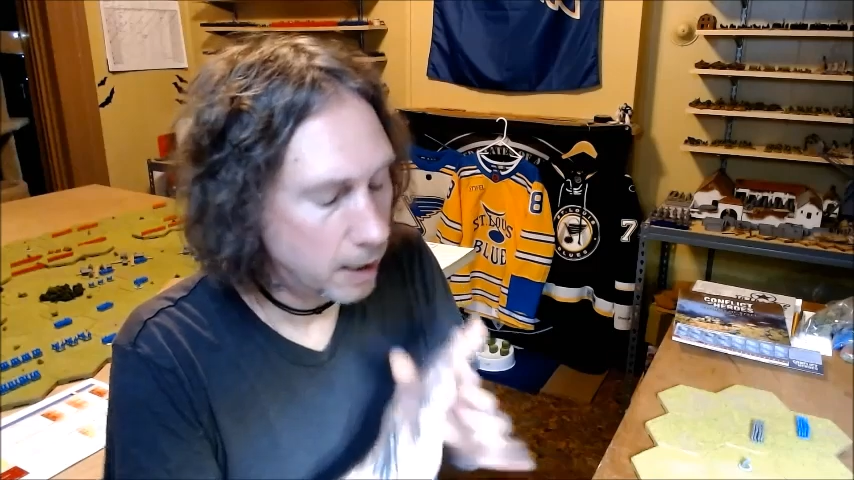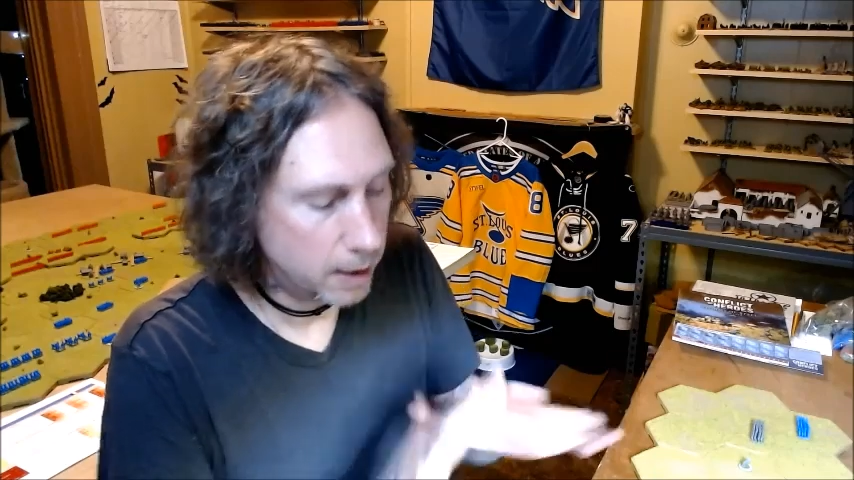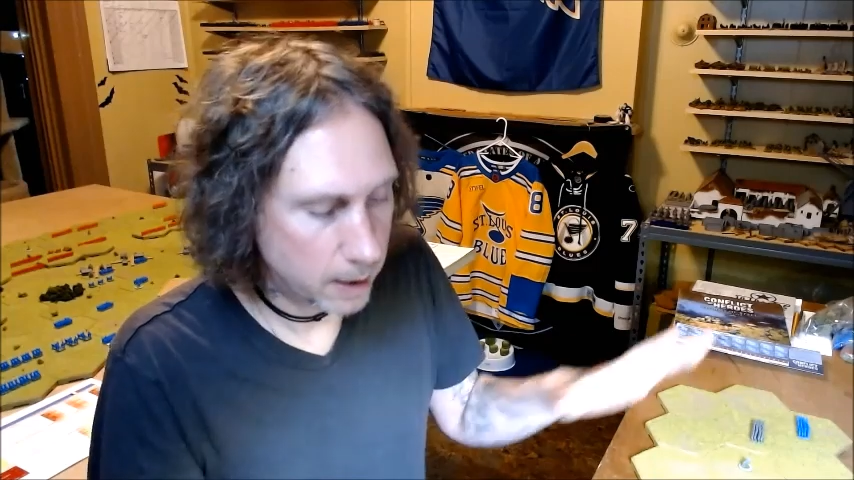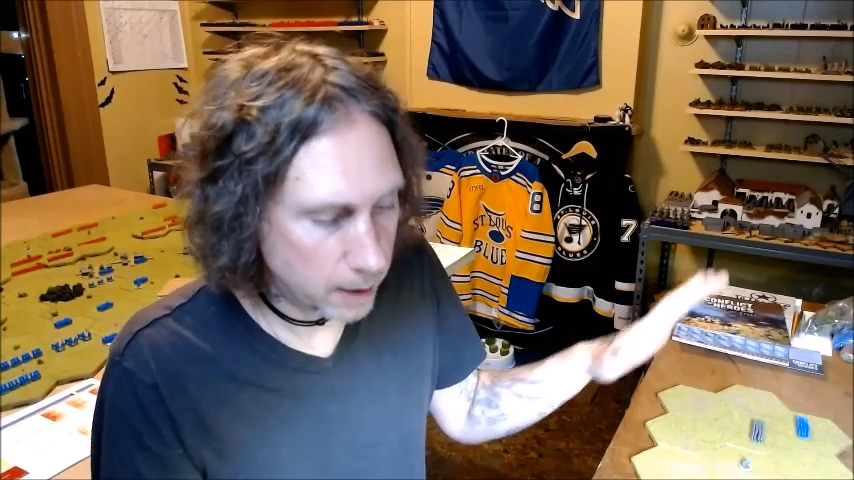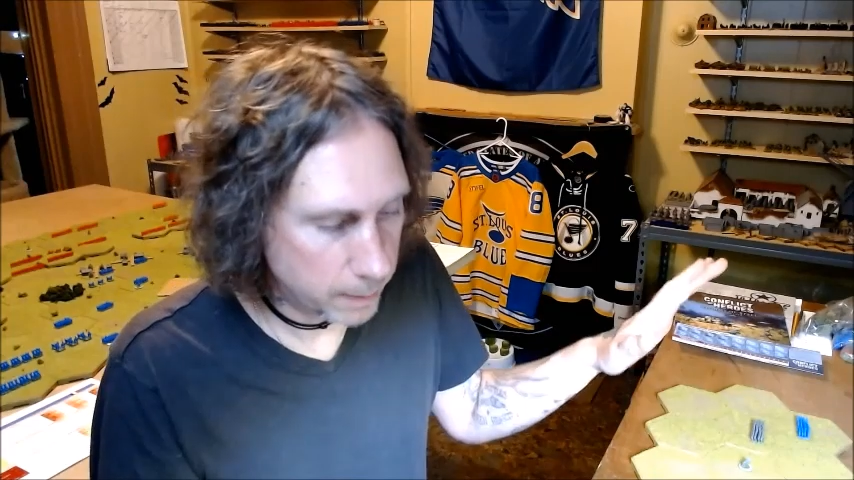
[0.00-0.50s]

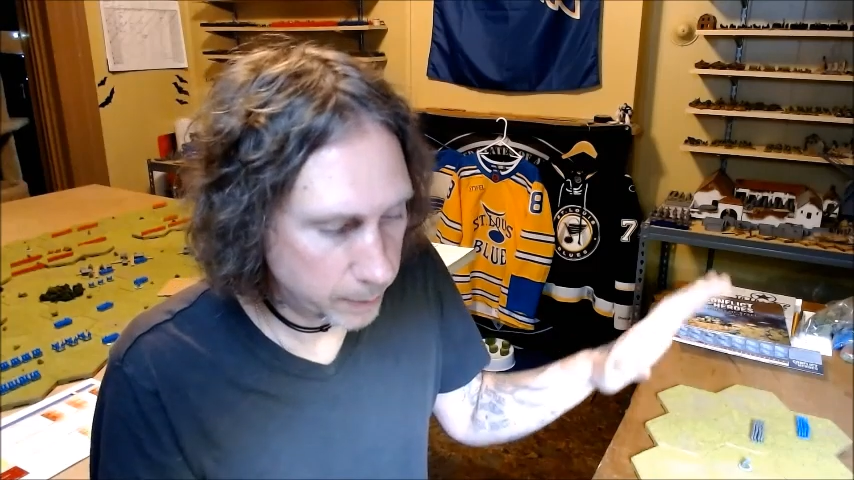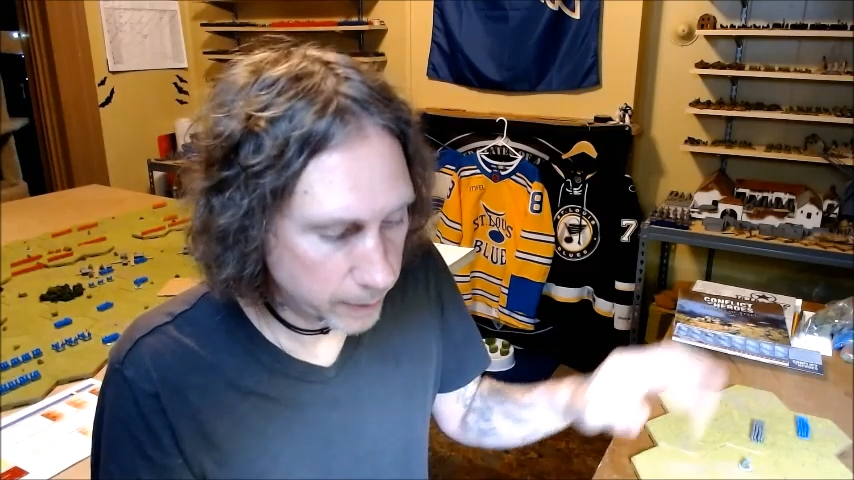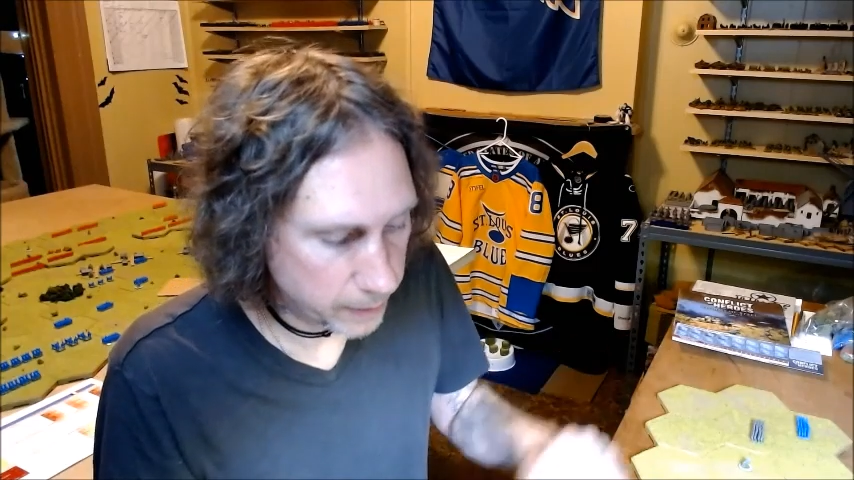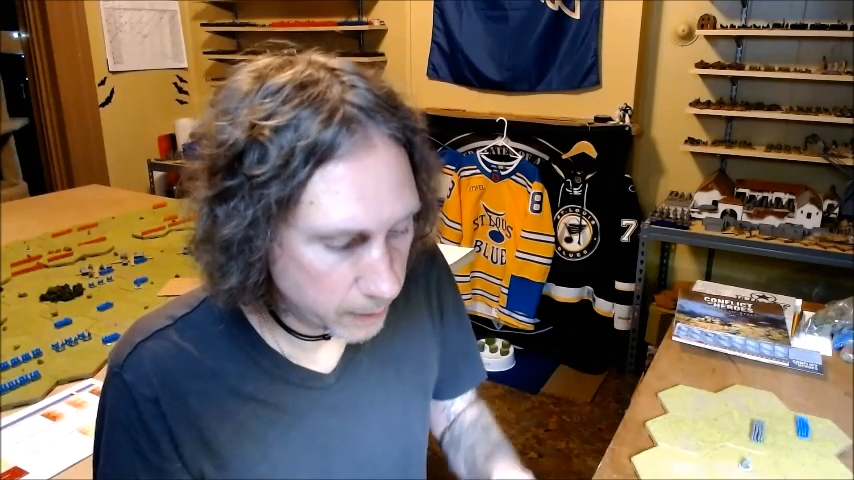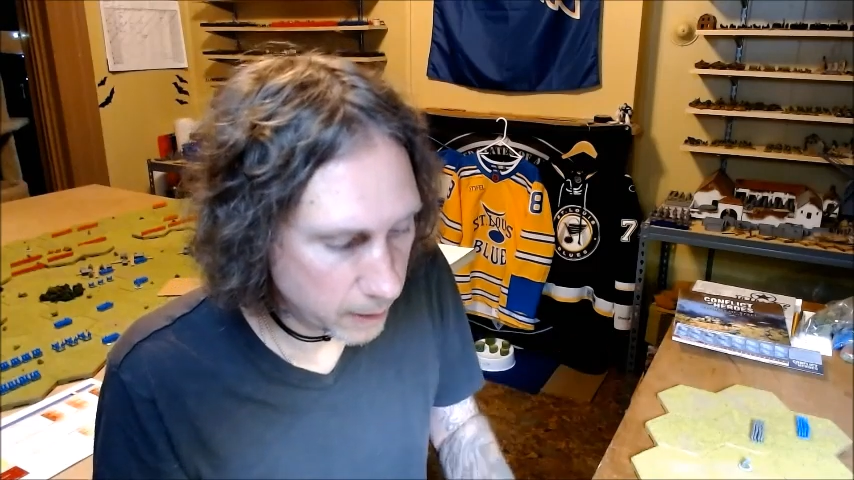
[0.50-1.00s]
A
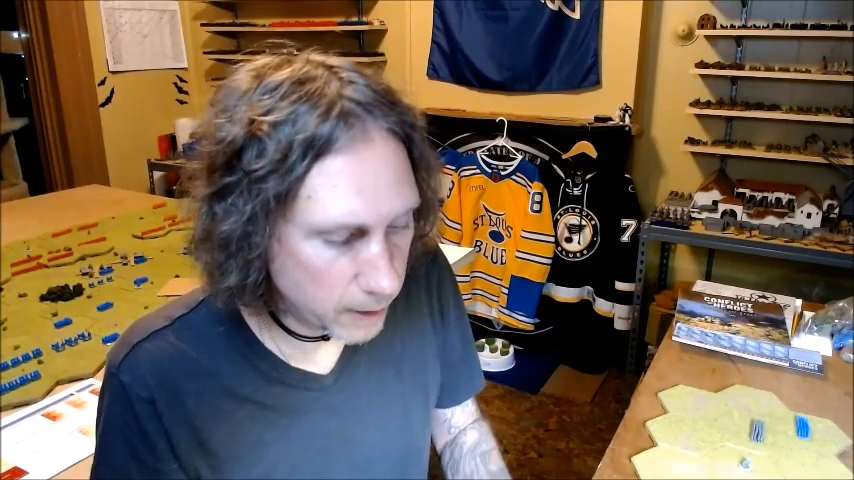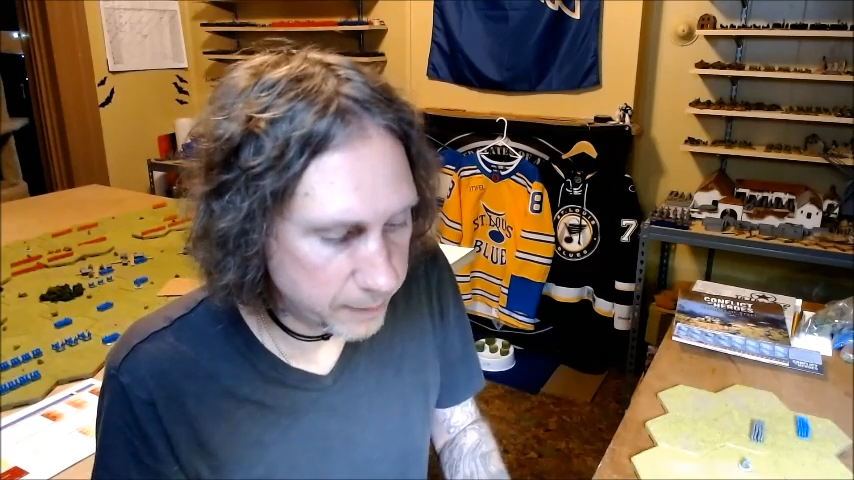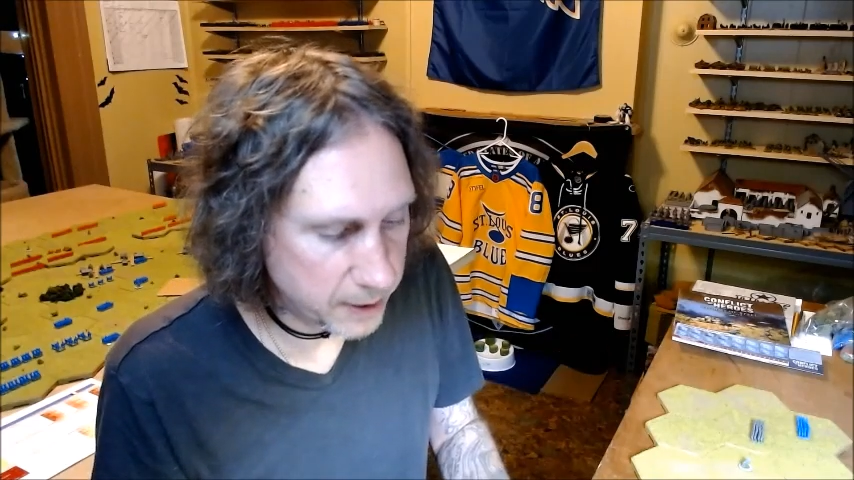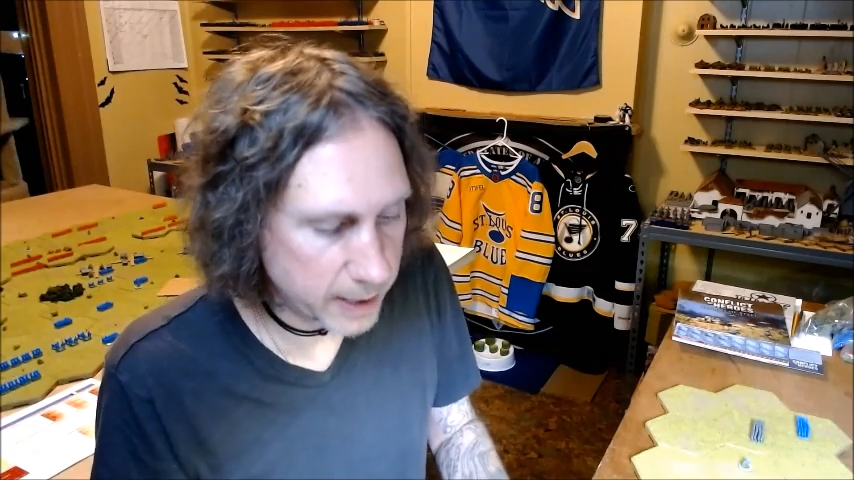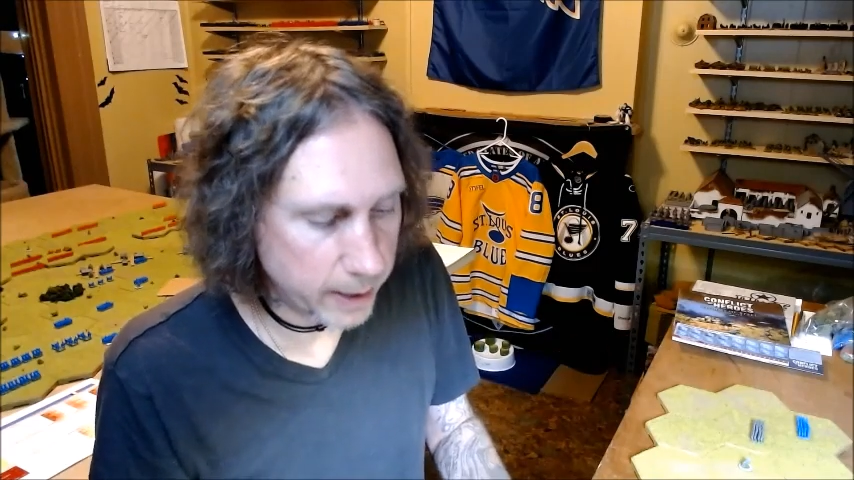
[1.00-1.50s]
plethora of
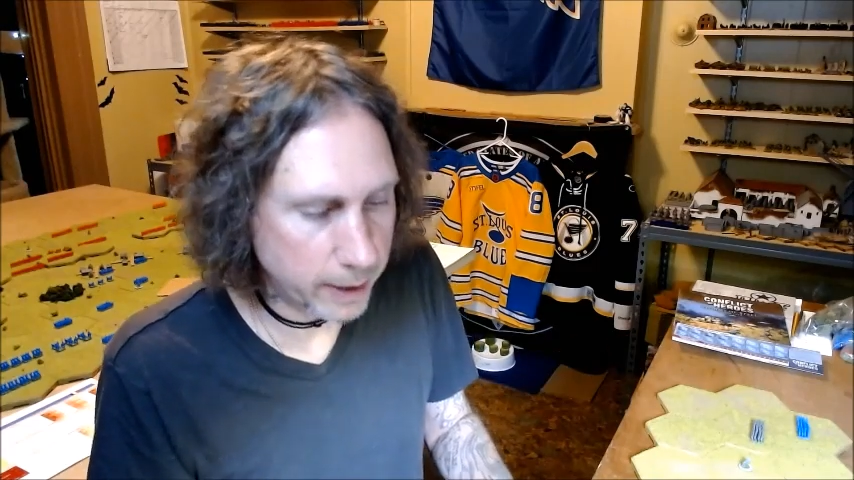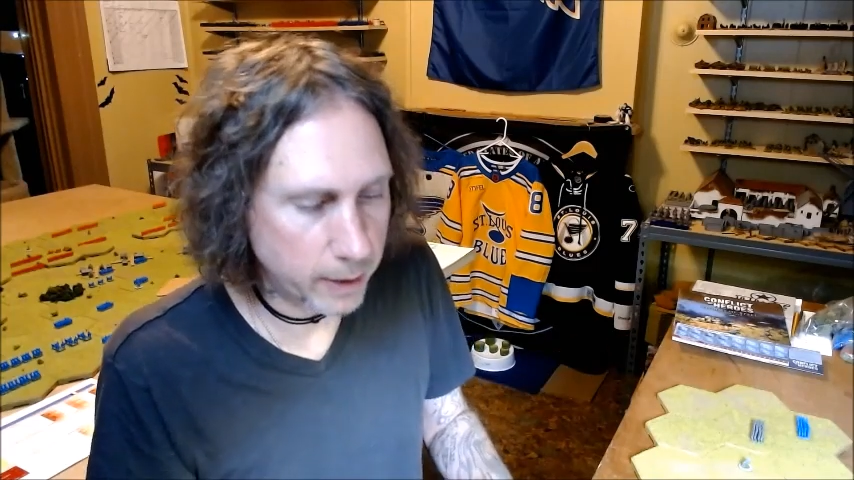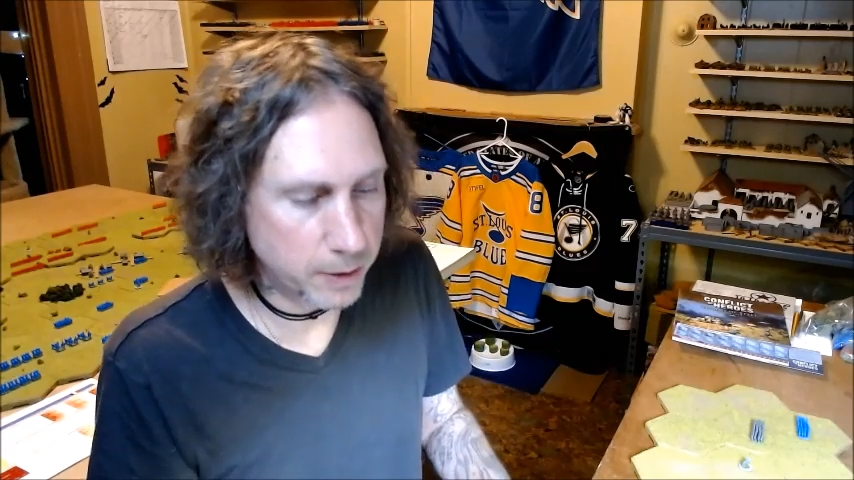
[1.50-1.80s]
scenarios